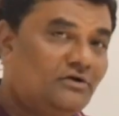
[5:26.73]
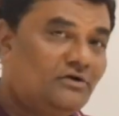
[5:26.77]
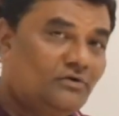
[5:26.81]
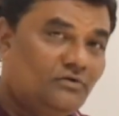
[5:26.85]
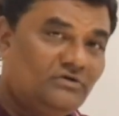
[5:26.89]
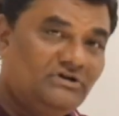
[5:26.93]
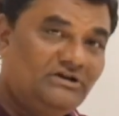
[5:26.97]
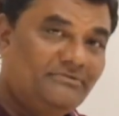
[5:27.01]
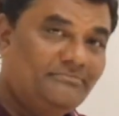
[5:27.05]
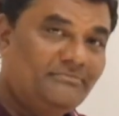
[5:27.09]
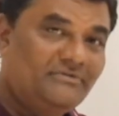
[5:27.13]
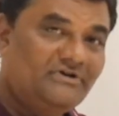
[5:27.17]

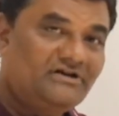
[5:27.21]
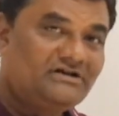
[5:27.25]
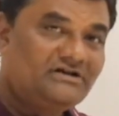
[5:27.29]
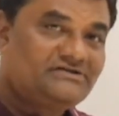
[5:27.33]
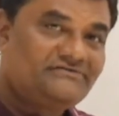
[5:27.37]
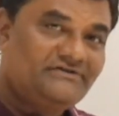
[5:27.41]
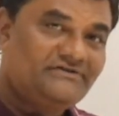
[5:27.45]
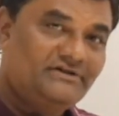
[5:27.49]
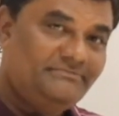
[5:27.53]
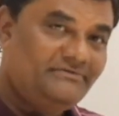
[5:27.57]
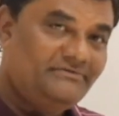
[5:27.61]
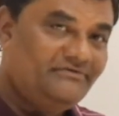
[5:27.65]
Row
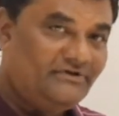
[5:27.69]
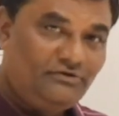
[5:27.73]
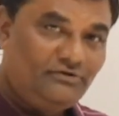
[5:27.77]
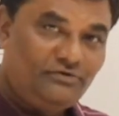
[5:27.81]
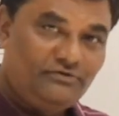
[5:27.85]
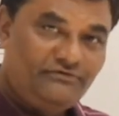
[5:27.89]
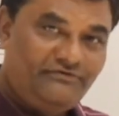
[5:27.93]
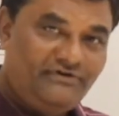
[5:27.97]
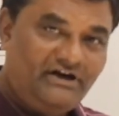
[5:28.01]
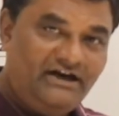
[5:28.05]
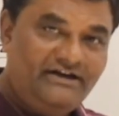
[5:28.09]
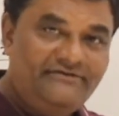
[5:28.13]
numbers will be 1
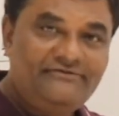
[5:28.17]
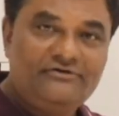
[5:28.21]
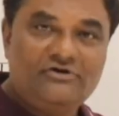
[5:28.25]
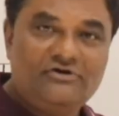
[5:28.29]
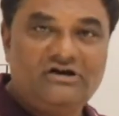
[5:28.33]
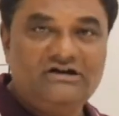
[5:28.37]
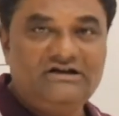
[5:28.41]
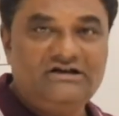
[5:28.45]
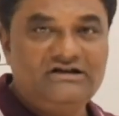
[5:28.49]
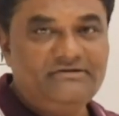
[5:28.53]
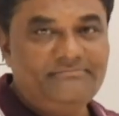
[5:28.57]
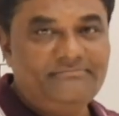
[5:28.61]
to 5,
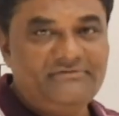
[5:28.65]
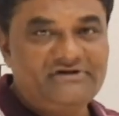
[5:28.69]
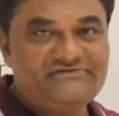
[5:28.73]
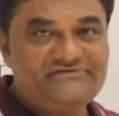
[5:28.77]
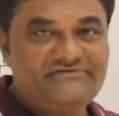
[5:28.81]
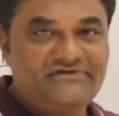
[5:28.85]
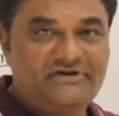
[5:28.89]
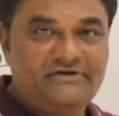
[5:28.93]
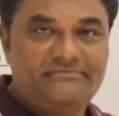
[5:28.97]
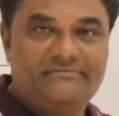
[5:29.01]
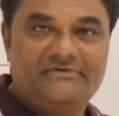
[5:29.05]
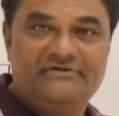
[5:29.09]
column
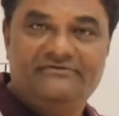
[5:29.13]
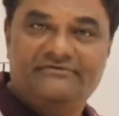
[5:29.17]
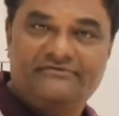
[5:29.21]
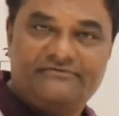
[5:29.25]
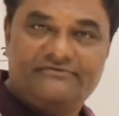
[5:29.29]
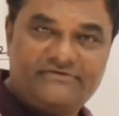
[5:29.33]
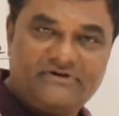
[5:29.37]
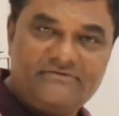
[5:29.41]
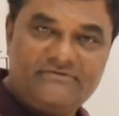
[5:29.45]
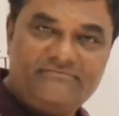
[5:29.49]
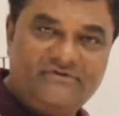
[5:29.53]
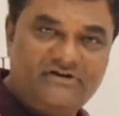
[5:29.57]
numbers will be
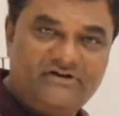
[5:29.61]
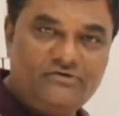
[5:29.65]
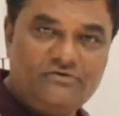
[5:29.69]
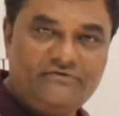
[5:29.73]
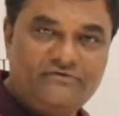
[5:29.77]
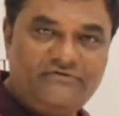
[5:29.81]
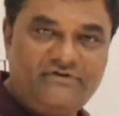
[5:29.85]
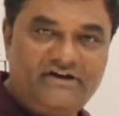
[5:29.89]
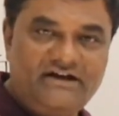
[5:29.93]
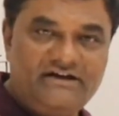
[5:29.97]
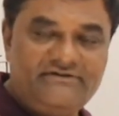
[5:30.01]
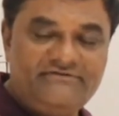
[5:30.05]
from 1
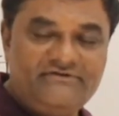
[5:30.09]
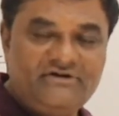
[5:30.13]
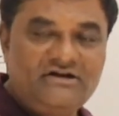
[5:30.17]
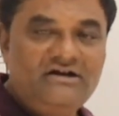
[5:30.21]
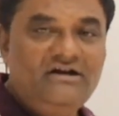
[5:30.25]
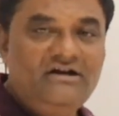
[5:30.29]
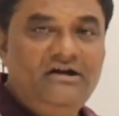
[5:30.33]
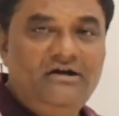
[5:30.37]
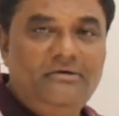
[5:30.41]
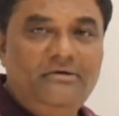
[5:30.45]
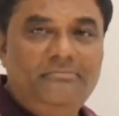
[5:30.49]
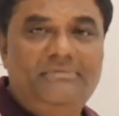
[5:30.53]
to 5.
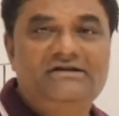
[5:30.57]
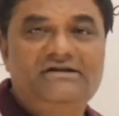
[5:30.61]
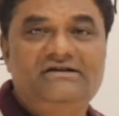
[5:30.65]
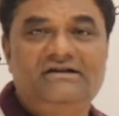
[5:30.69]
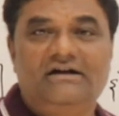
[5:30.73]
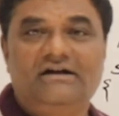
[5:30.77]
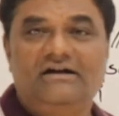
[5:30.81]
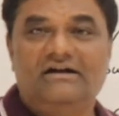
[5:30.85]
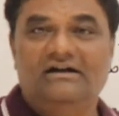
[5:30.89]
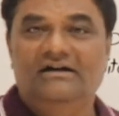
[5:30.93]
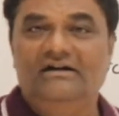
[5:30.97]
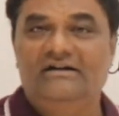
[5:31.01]
But
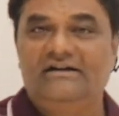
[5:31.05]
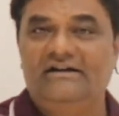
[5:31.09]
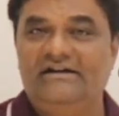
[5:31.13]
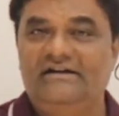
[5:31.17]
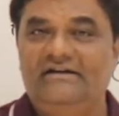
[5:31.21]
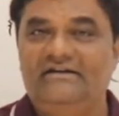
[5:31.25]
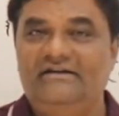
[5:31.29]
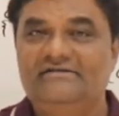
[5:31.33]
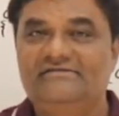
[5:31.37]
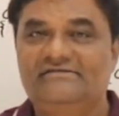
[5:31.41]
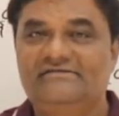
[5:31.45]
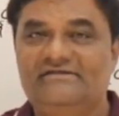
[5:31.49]
the array
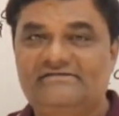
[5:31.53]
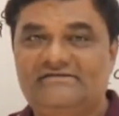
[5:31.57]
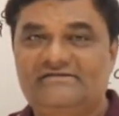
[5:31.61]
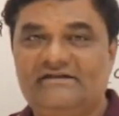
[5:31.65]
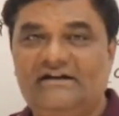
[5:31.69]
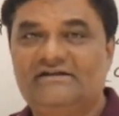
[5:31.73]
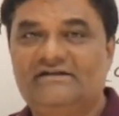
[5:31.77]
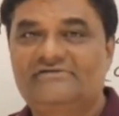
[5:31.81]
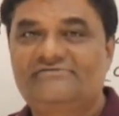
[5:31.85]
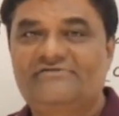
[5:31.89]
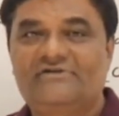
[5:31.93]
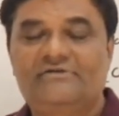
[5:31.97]
indices
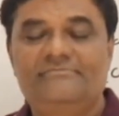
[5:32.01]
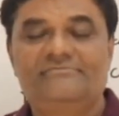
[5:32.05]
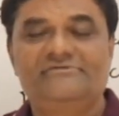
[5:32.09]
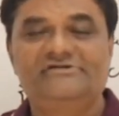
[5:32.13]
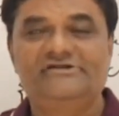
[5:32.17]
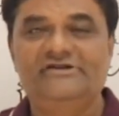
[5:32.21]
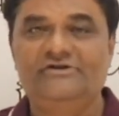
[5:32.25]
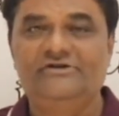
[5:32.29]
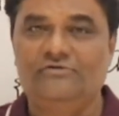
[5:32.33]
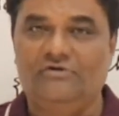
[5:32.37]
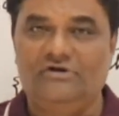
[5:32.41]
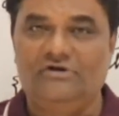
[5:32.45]
starts from
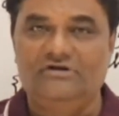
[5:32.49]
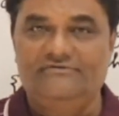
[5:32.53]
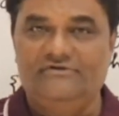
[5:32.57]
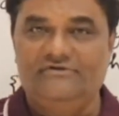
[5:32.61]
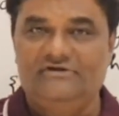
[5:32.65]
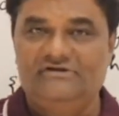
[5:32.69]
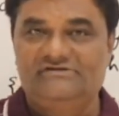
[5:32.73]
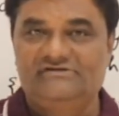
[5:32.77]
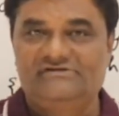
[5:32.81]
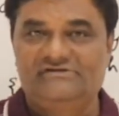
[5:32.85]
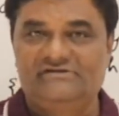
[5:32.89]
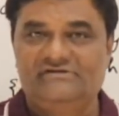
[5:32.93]
0
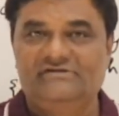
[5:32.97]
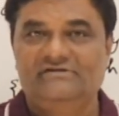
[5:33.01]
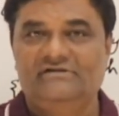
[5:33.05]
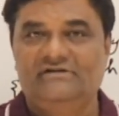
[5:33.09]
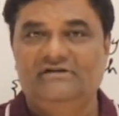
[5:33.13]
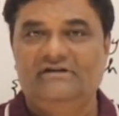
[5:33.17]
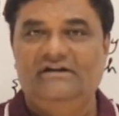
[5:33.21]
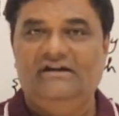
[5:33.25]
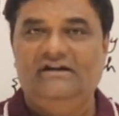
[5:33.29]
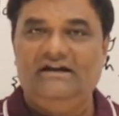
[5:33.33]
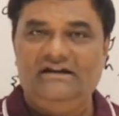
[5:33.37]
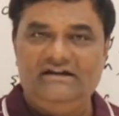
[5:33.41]
onwards.
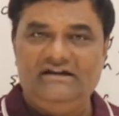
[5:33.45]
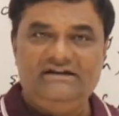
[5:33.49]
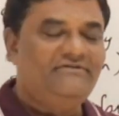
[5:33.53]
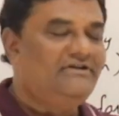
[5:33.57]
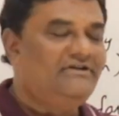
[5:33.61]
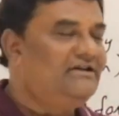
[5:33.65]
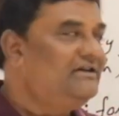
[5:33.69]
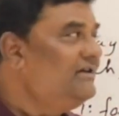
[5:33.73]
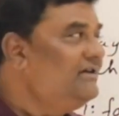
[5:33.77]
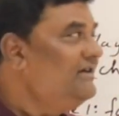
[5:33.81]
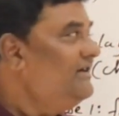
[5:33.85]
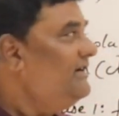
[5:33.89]

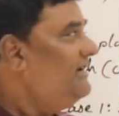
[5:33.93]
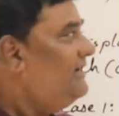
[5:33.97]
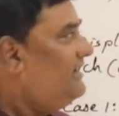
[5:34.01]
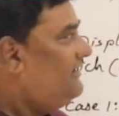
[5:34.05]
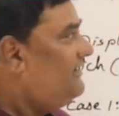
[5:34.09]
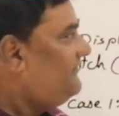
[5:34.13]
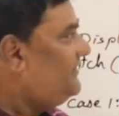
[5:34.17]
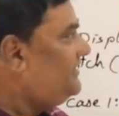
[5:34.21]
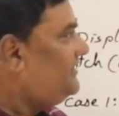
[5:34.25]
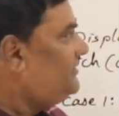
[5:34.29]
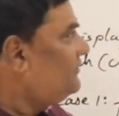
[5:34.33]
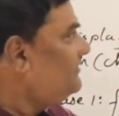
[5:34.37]
Anyway,
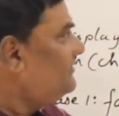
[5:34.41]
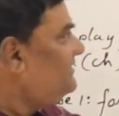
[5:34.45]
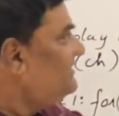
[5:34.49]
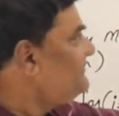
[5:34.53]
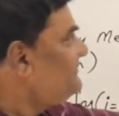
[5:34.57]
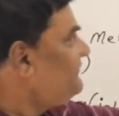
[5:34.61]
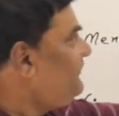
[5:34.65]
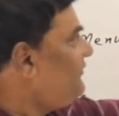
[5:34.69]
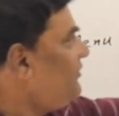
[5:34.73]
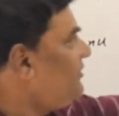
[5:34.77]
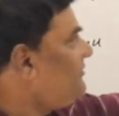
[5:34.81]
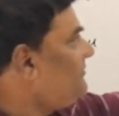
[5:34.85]
we know
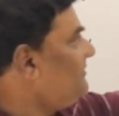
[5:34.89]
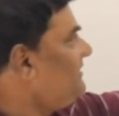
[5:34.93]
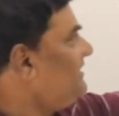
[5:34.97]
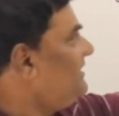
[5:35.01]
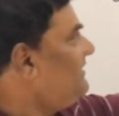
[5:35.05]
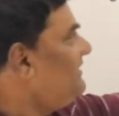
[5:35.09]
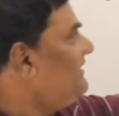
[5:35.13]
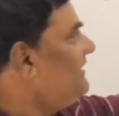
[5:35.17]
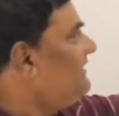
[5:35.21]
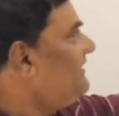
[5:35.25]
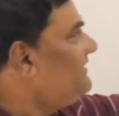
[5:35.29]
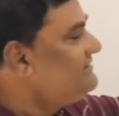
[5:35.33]
this
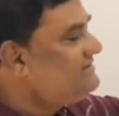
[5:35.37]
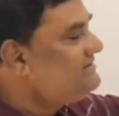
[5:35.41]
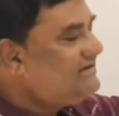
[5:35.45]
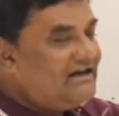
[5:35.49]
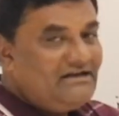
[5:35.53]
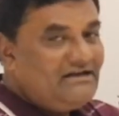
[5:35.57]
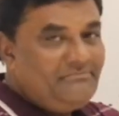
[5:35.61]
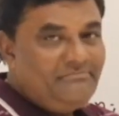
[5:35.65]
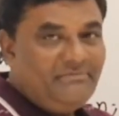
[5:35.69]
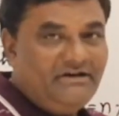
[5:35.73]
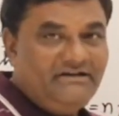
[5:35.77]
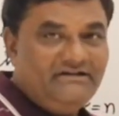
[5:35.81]
formula, that is
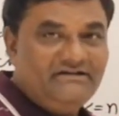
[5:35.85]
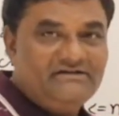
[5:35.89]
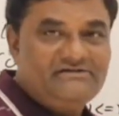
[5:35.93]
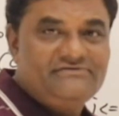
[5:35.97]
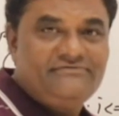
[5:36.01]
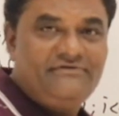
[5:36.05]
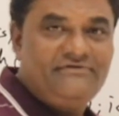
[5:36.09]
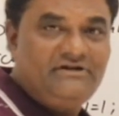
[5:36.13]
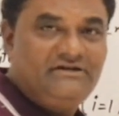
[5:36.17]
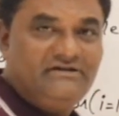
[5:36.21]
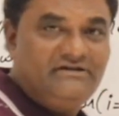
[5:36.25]
I minus